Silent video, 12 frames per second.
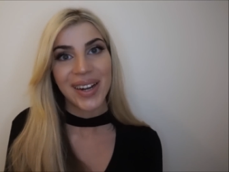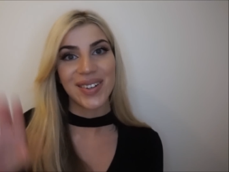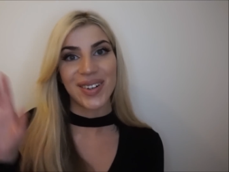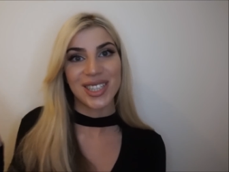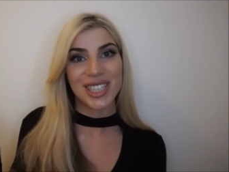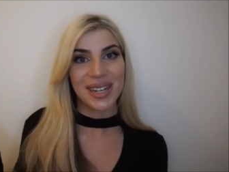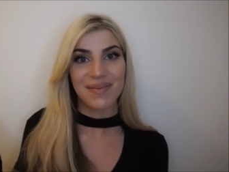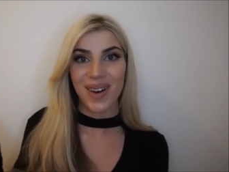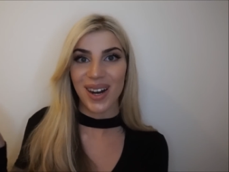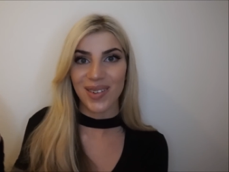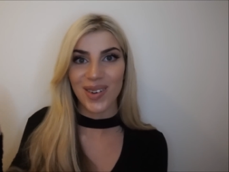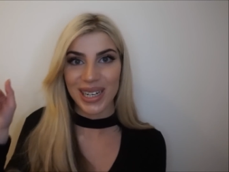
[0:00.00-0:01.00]
not a
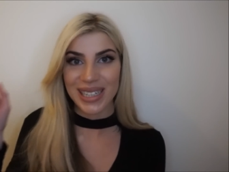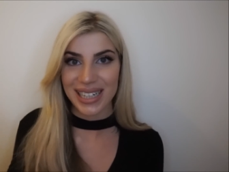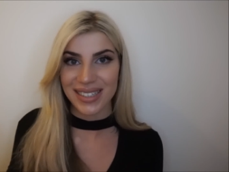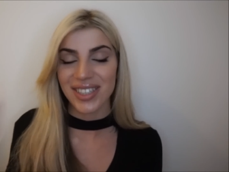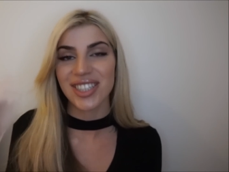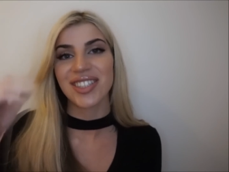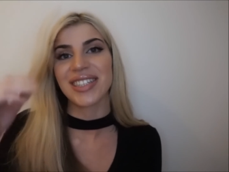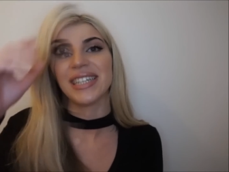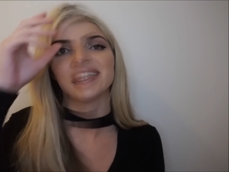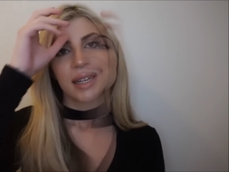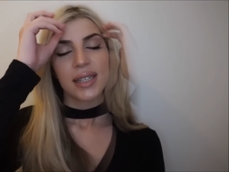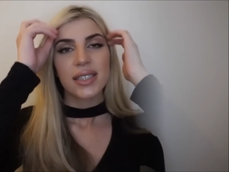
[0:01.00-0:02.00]
chipmunk walking down the
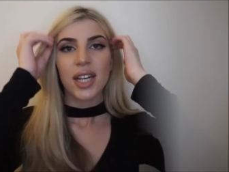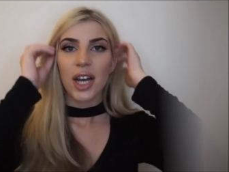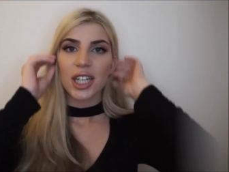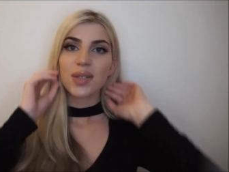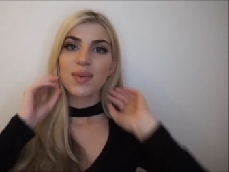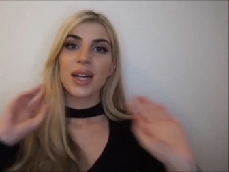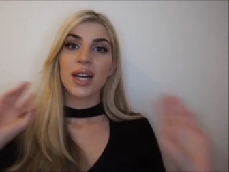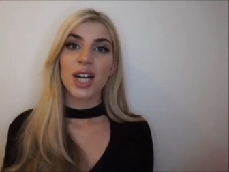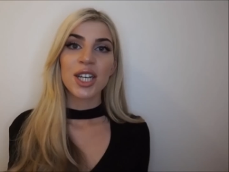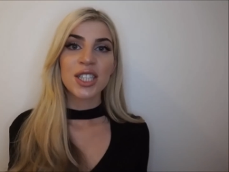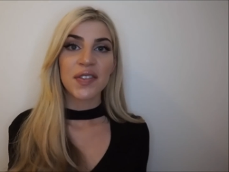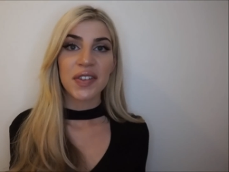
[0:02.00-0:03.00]
street. So I just want to
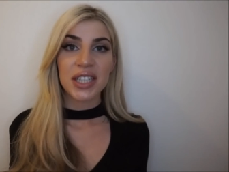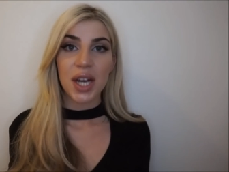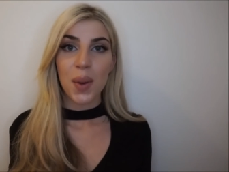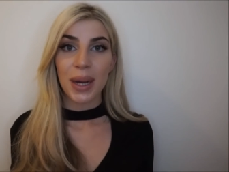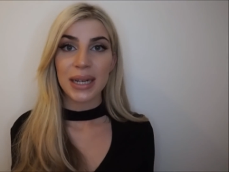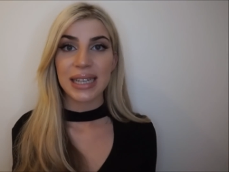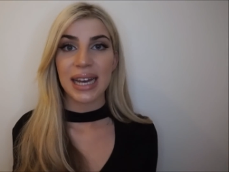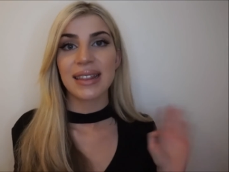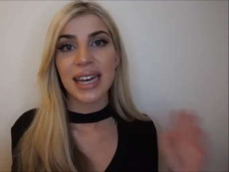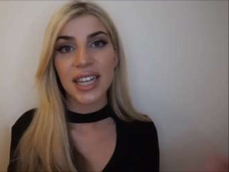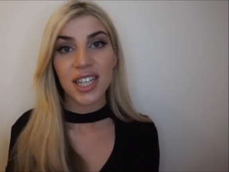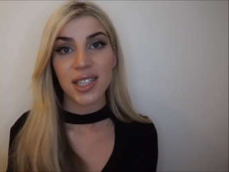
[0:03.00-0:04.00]
close the video by saying
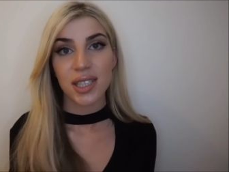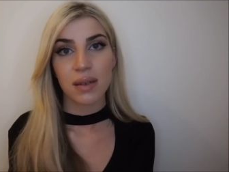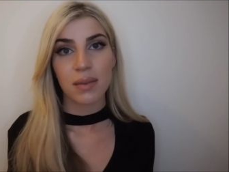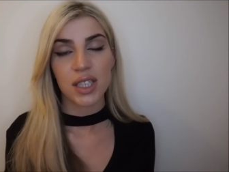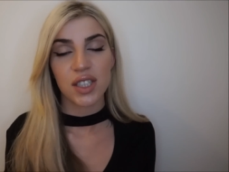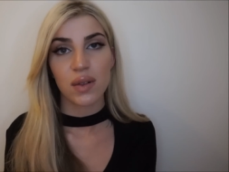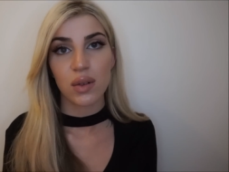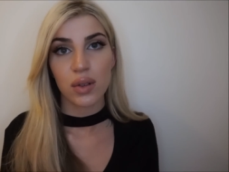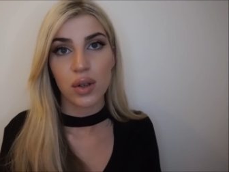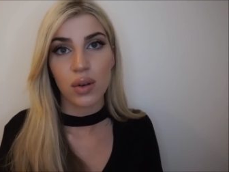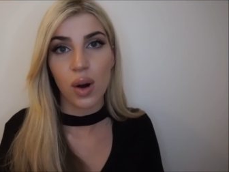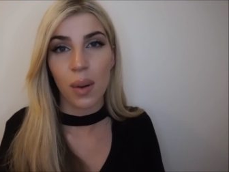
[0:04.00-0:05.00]
thank you so much for all
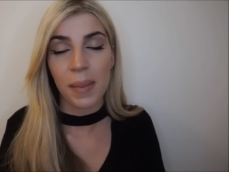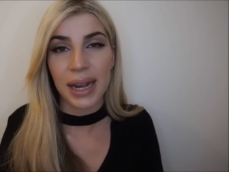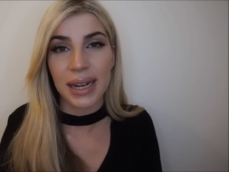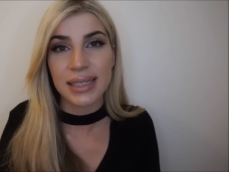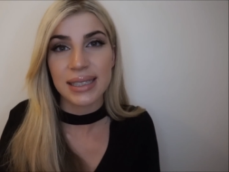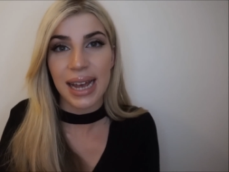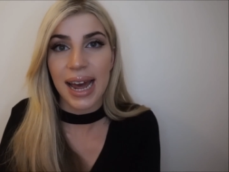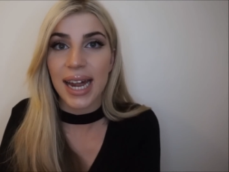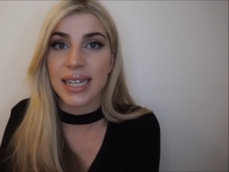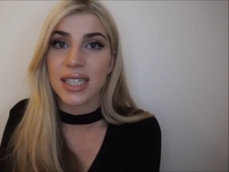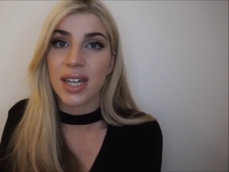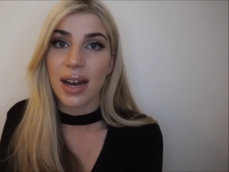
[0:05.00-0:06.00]
your comments
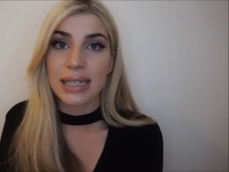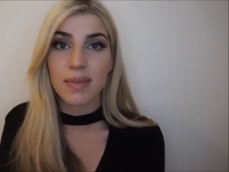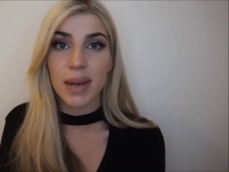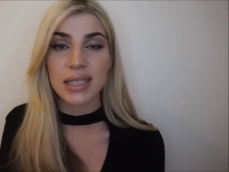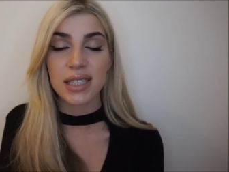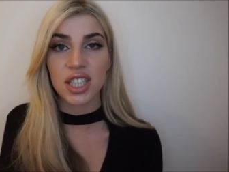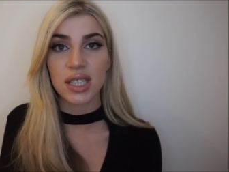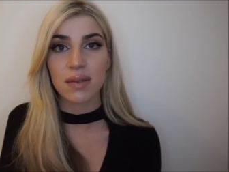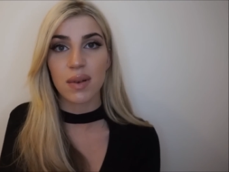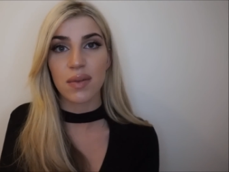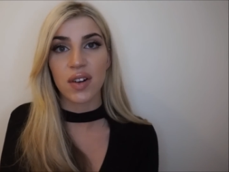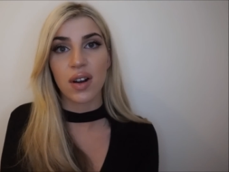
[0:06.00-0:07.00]
and nice messages
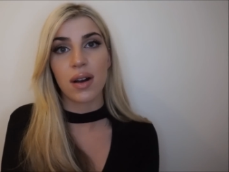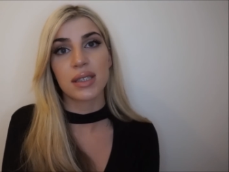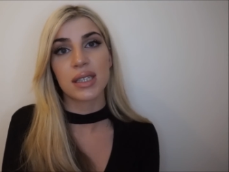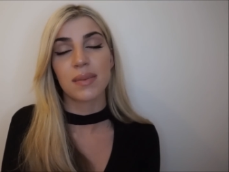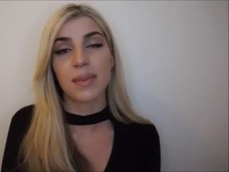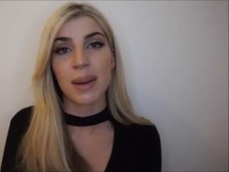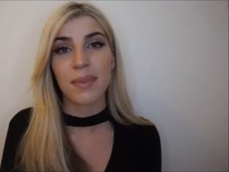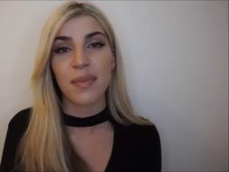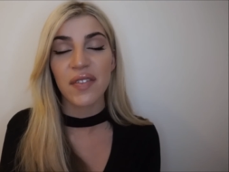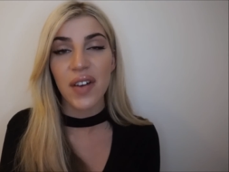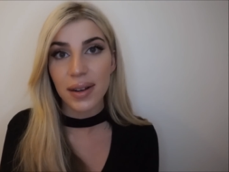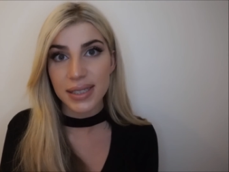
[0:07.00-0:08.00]
with regards to my
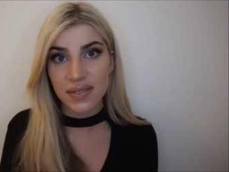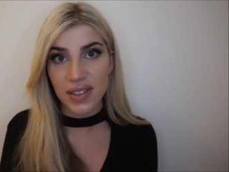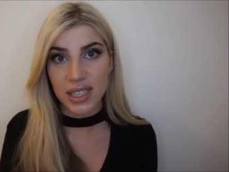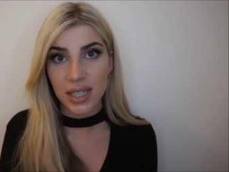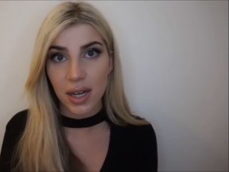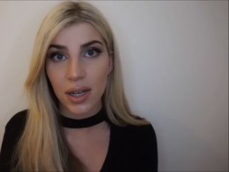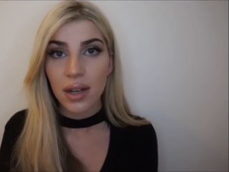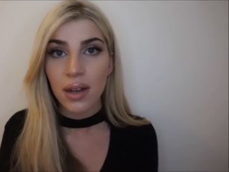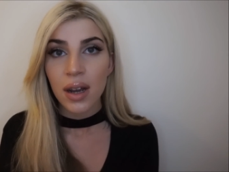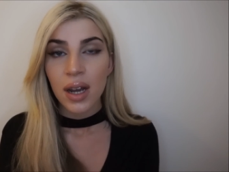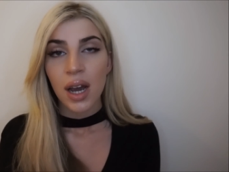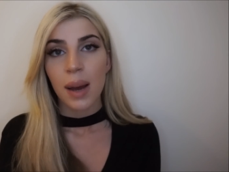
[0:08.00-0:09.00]
first video
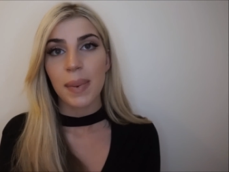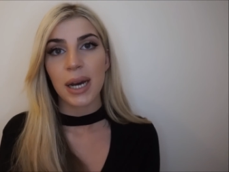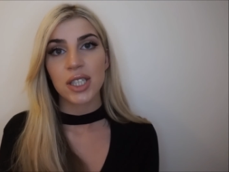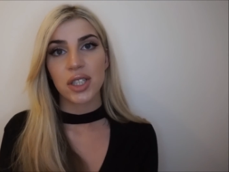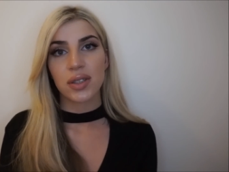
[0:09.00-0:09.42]
about jaw